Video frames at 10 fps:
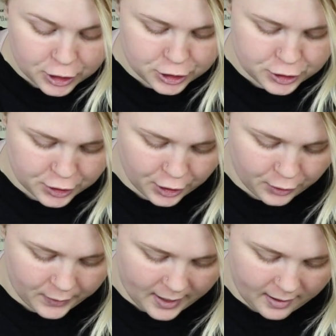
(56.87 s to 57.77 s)

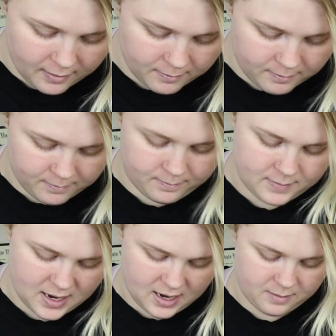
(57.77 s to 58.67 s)
So yeah,
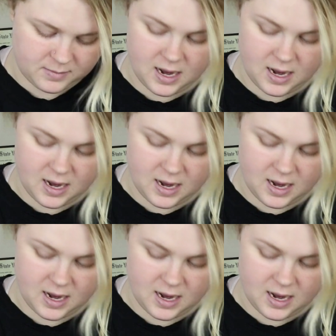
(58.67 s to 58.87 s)
I'm